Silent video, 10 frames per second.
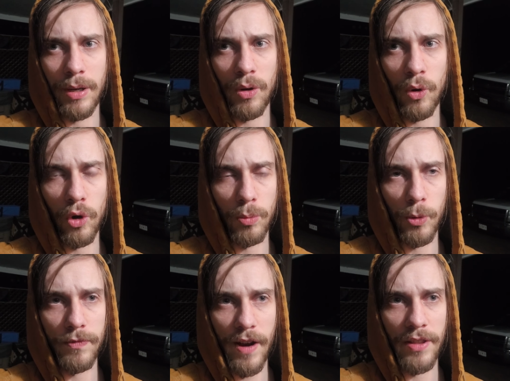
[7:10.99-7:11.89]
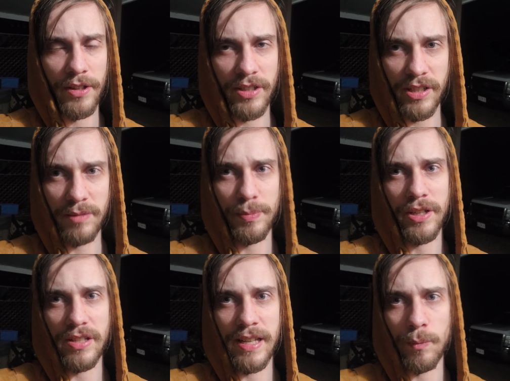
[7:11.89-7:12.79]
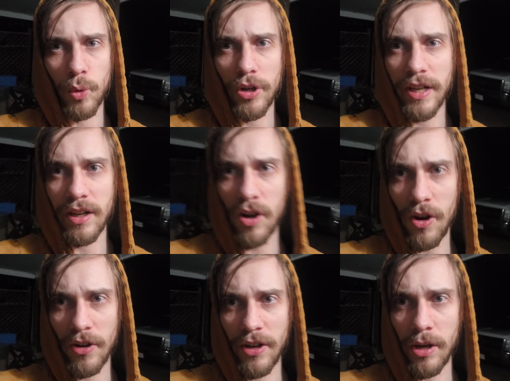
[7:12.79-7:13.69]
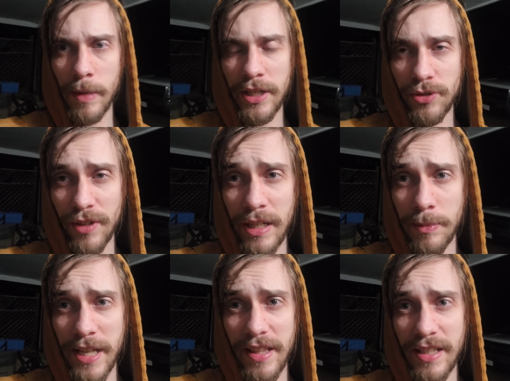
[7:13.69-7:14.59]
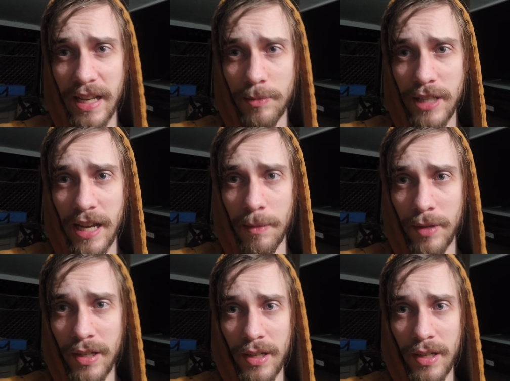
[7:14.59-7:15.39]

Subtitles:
a horrible father just because I'm working hard on my dreams at the same time.